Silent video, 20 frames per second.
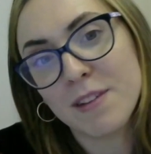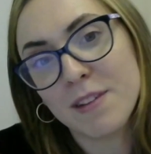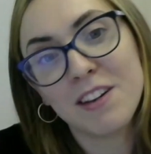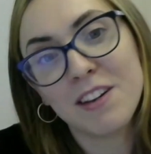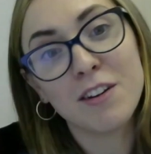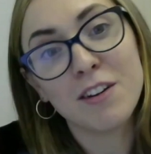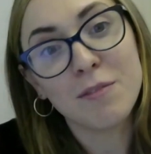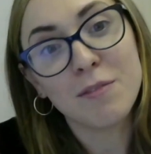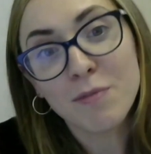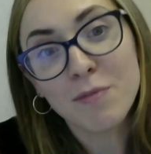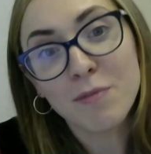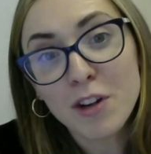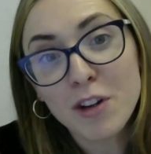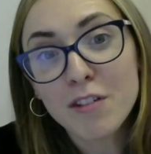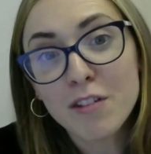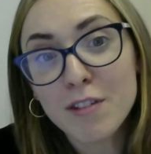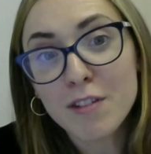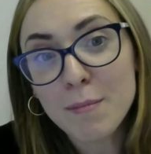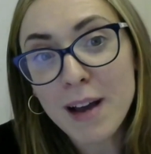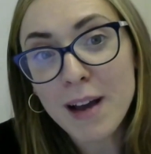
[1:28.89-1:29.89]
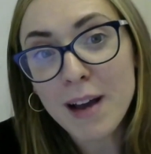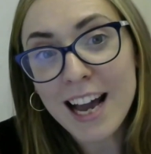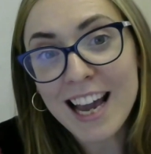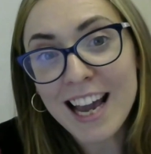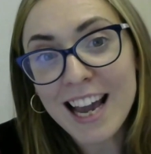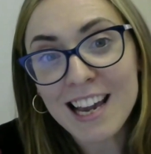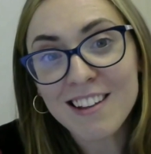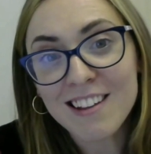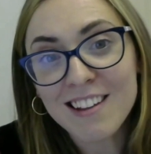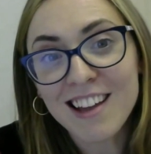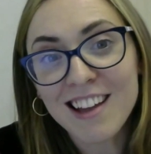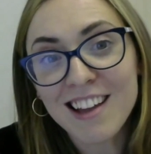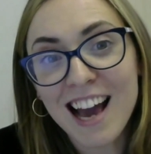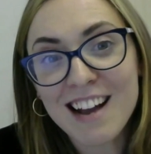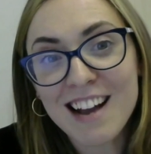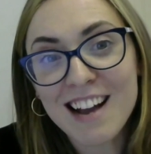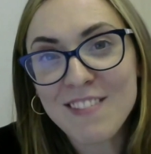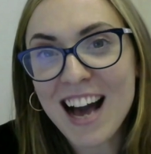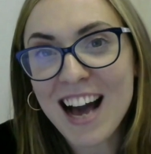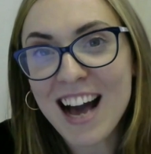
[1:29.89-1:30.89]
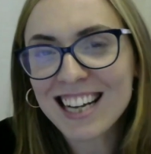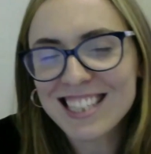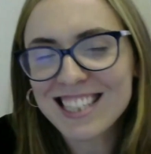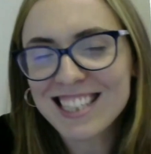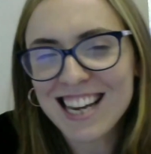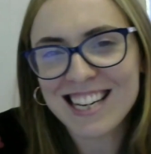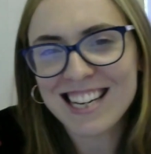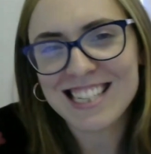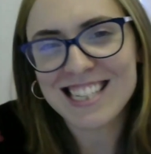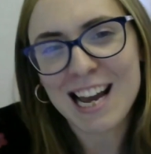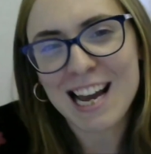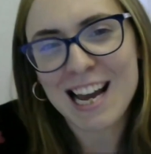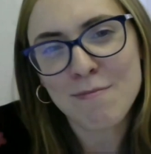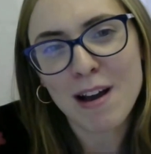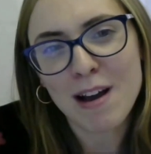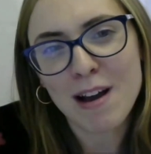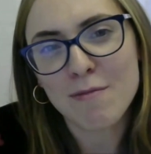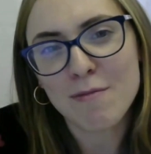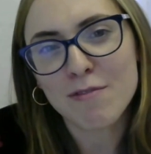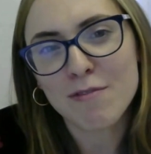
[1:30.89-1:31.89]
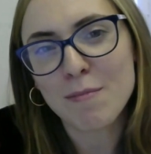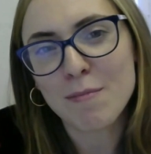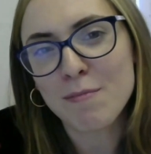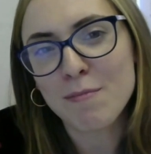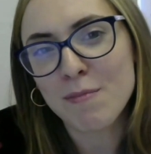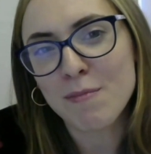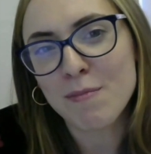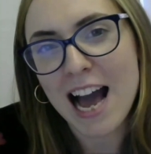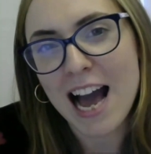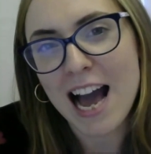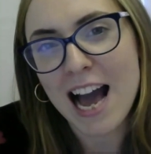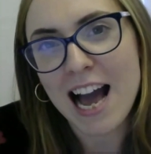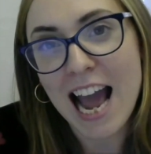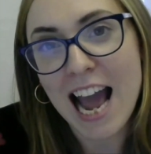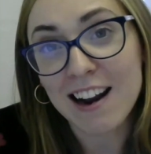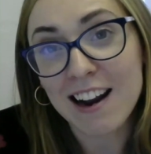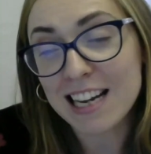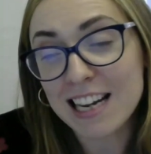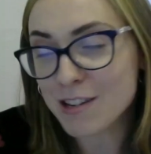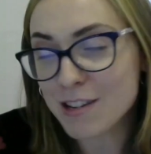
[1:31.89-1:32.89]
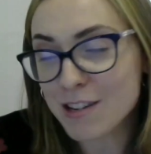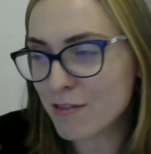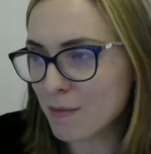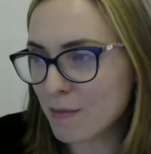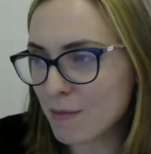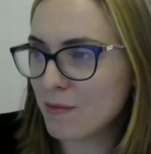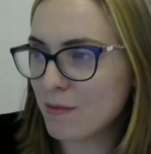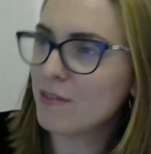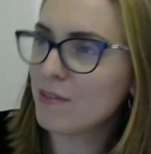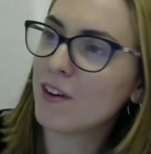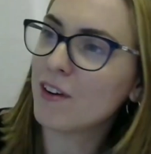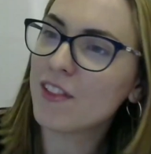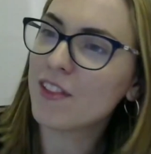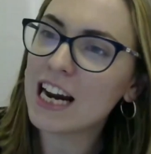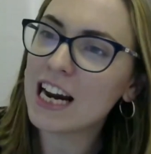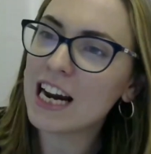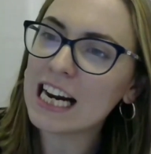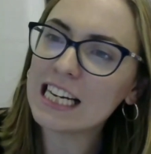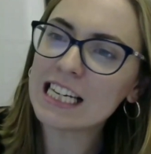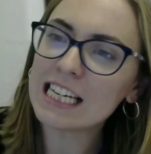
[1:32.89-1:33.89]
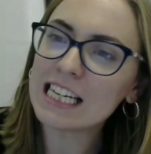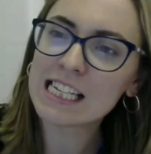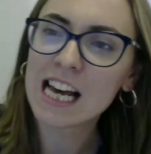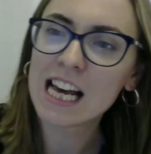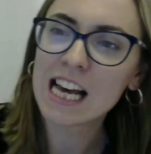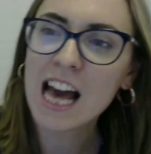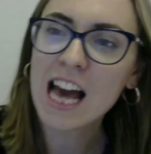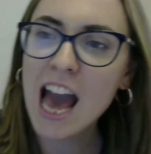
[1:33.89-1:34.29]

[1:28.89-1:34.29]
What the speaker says: you'll know from my accent, I'm from Ireland, from Northern Ireland.